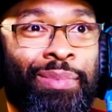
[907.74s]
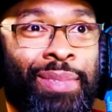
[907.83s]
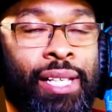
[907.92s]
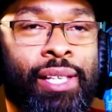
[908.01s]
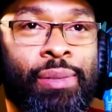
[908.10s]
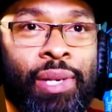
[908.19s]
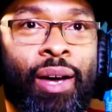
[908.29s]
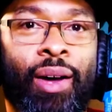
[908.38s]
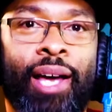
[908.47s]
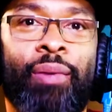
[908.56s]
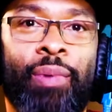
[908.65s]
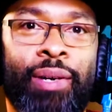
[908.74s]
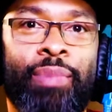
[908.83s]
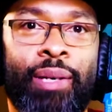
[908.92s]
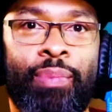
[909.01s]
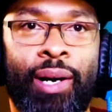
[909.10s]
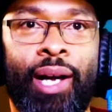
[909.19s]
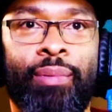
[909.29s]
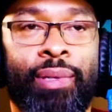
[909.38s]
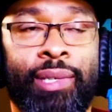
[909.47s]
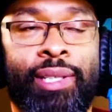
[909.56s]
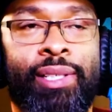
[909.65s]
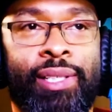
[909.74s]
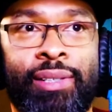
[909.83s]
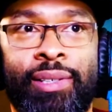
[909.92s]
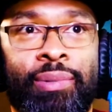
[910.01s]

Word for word: because we all have one big problem, and this is serious.